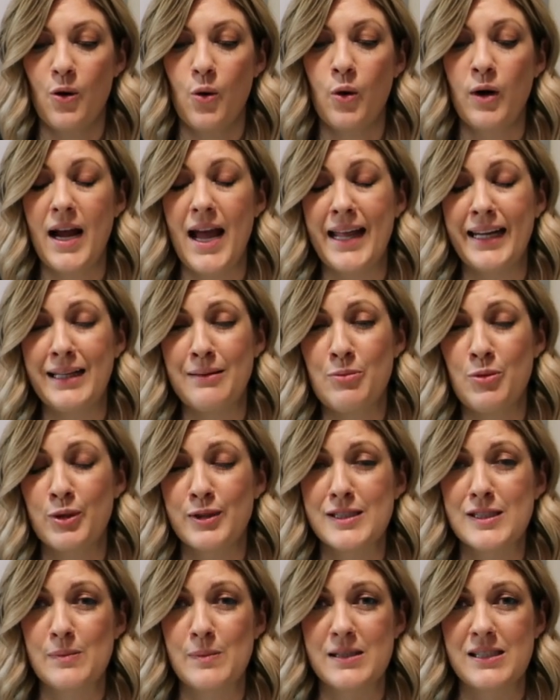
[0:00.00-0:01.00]
or any
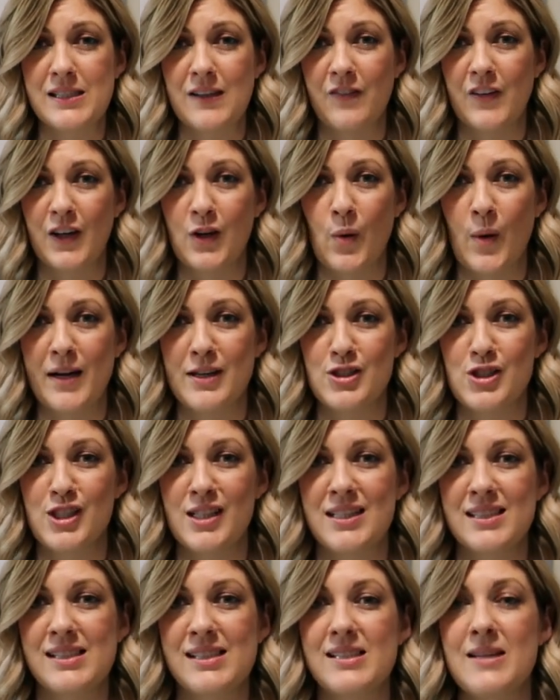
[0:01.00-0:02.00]
more specific
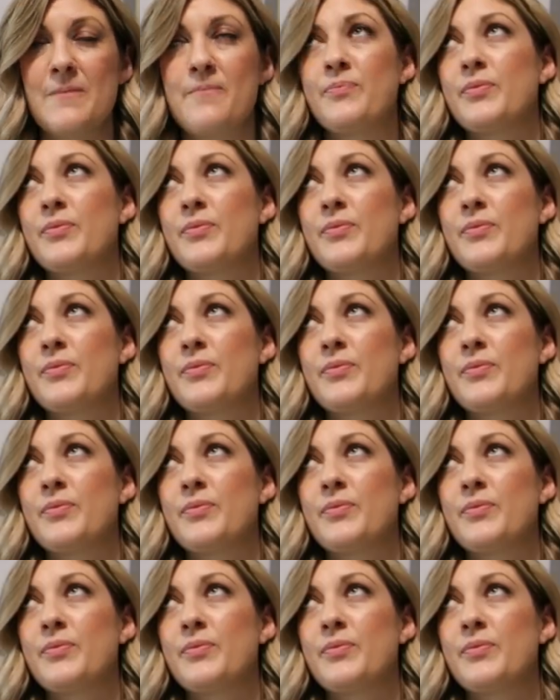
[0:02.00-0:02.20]
questions,